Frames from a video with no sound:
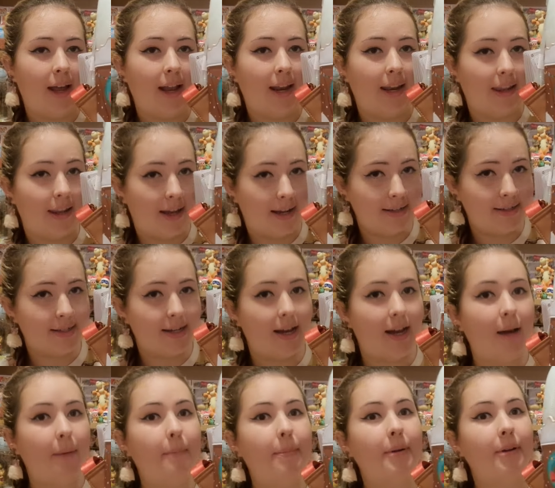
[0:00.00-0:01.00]
light
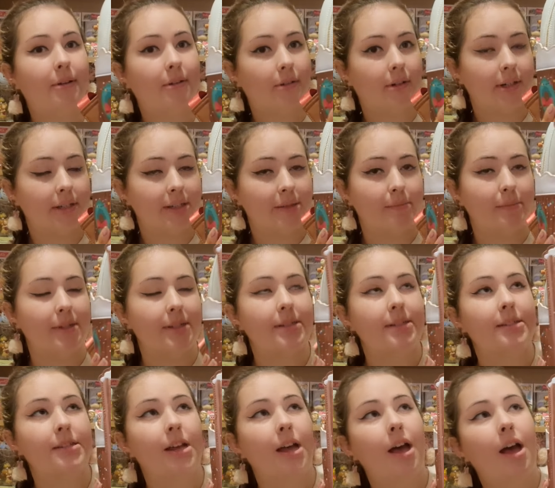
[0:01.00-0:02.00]
up
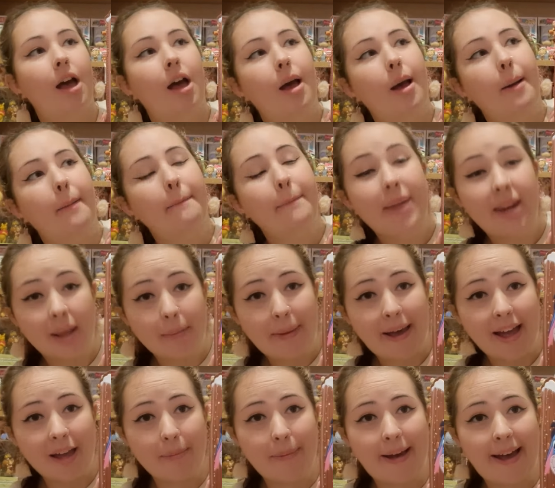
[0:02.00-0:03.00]
Christmas mini
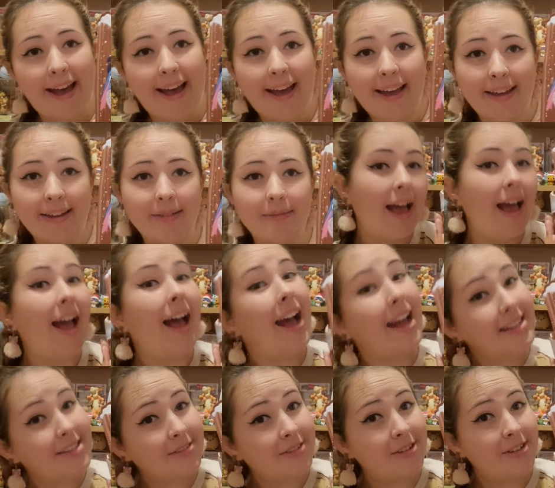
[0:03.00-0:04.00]
backpack.
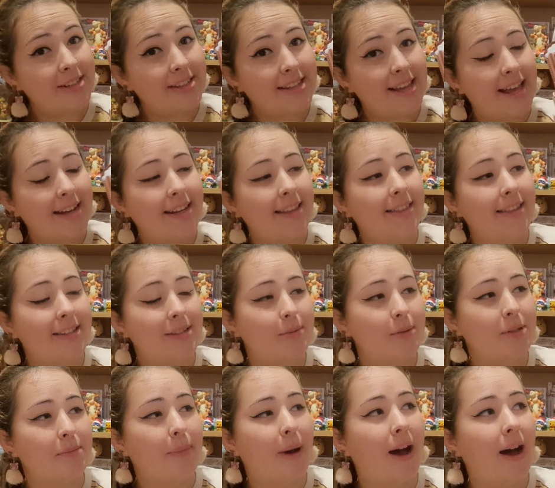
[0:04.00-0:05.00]
As I've already said, this
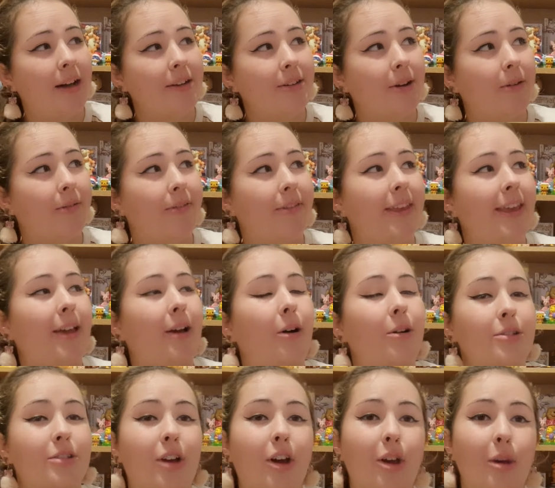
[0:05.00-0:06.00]
was part of the
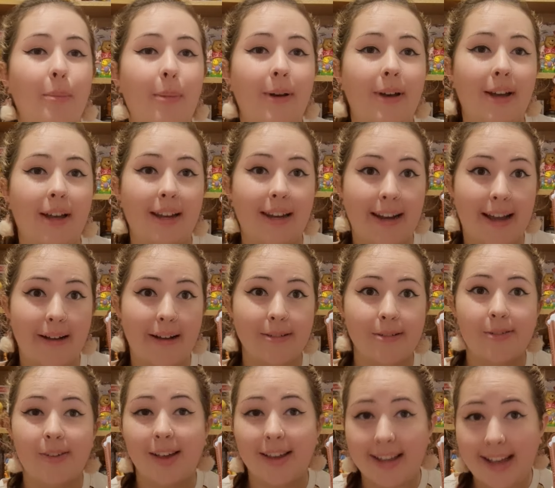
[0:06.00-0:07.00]
October
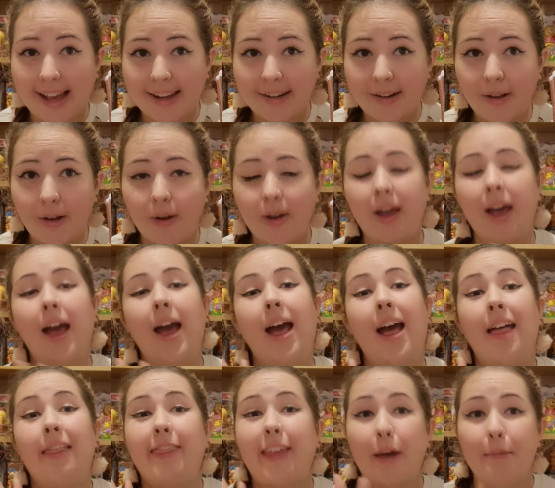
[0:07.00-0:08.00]
Loungefly catalogue.
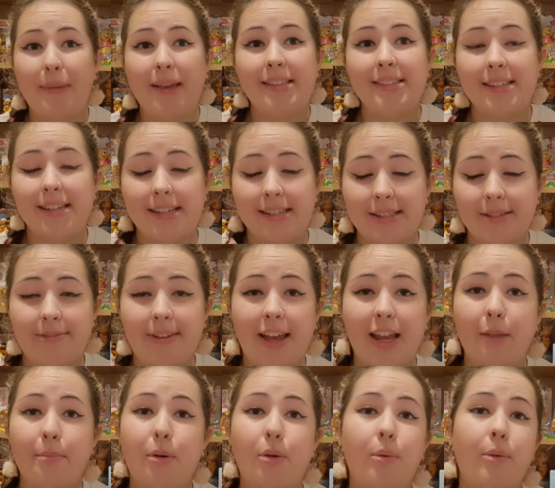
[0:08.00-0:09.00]
That means it is
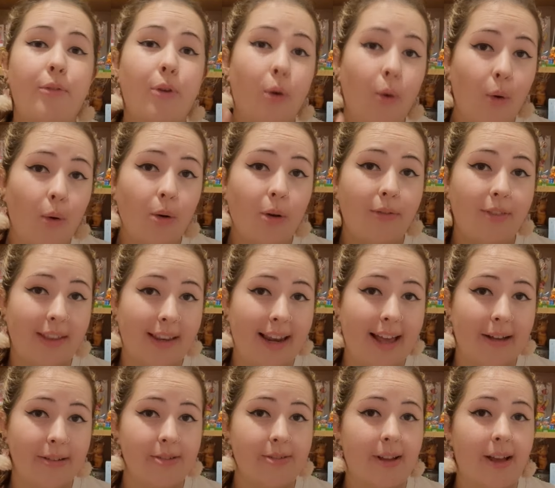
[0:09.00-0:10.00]
available with all of the
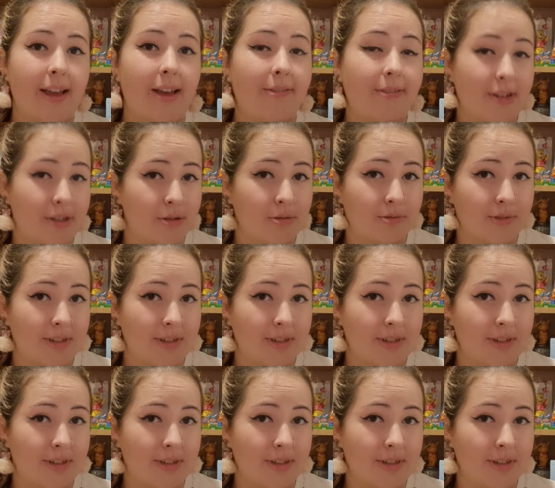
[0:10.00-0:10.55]
Loungefly official